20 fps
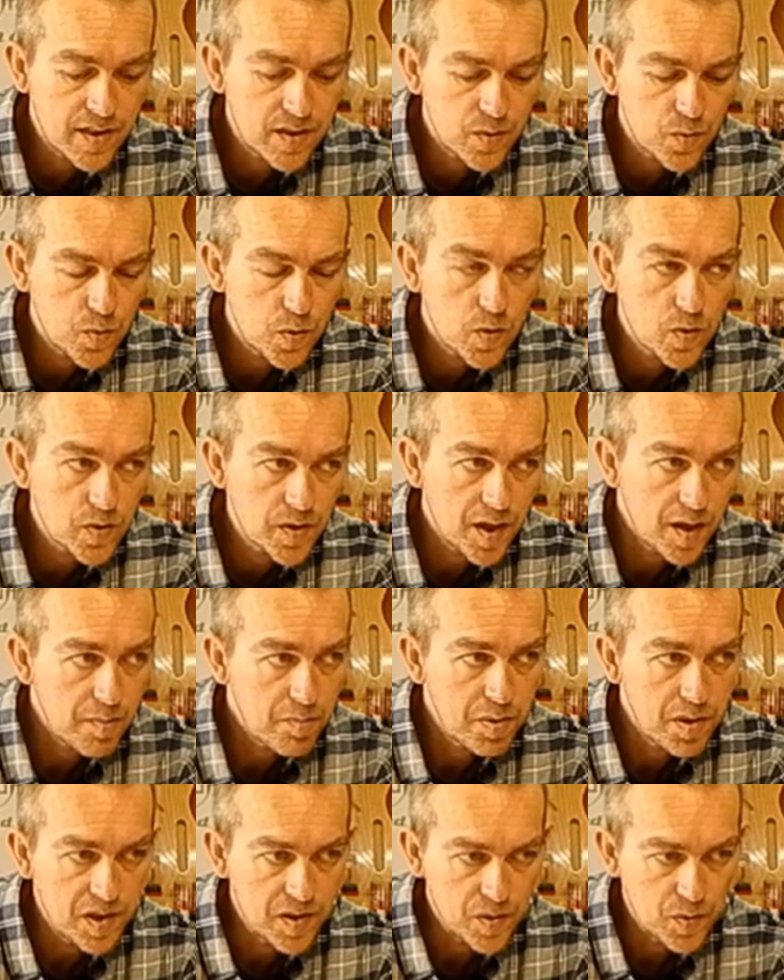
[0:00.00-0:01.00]
and a
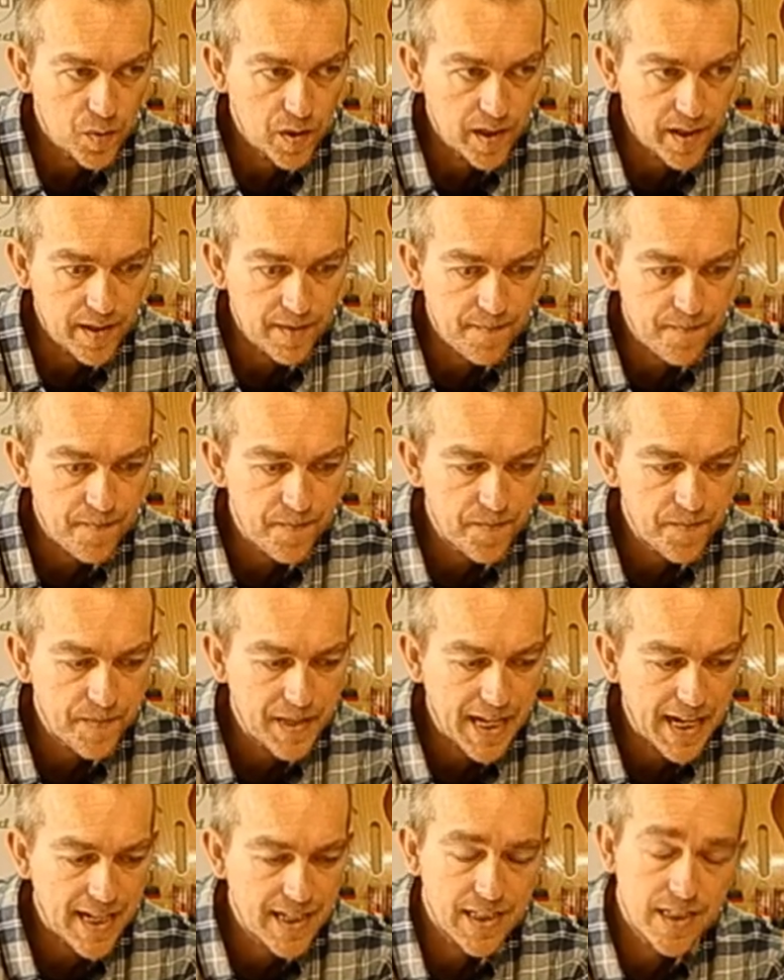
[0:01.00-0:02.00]
walnut burl one
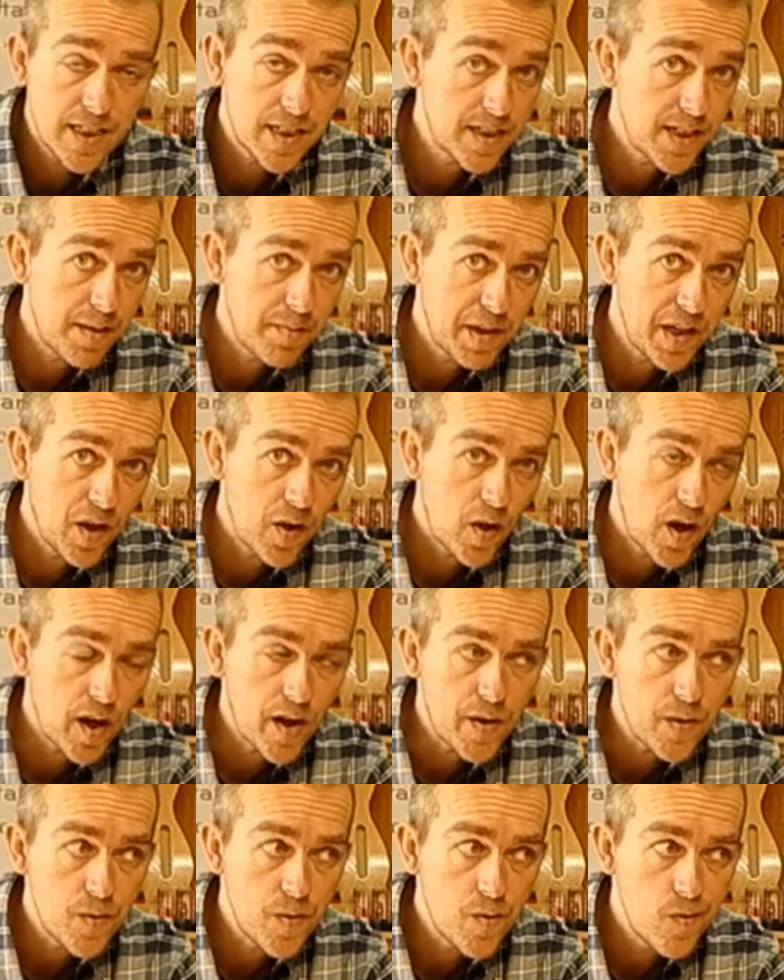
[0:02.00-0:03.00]
as a
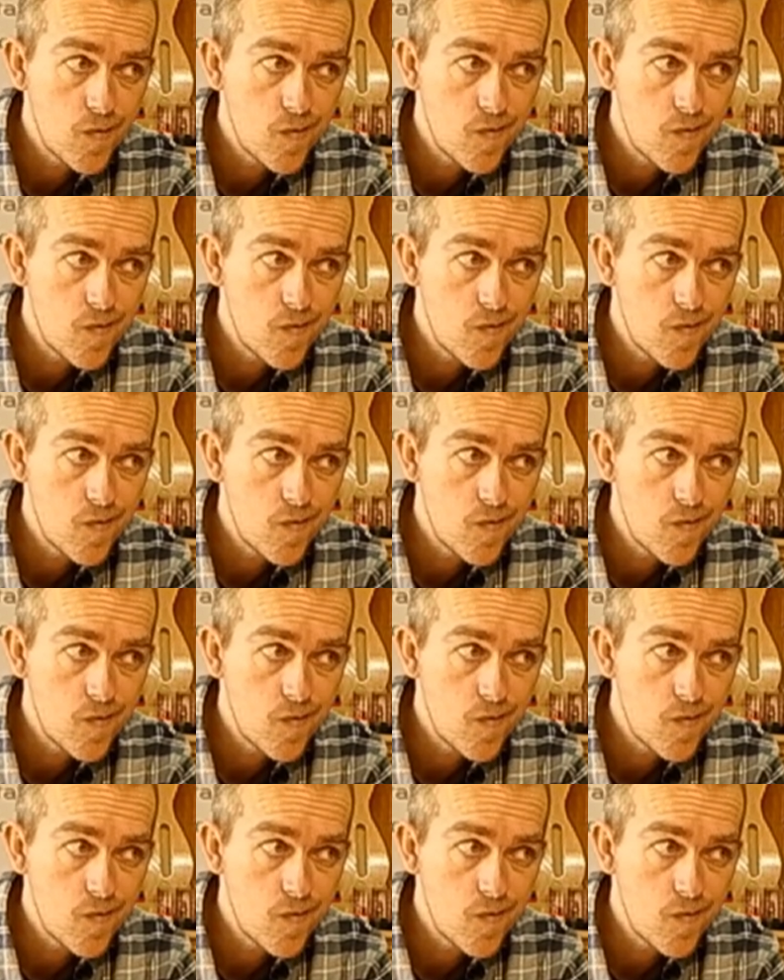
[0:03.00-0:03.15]
semi-hollow.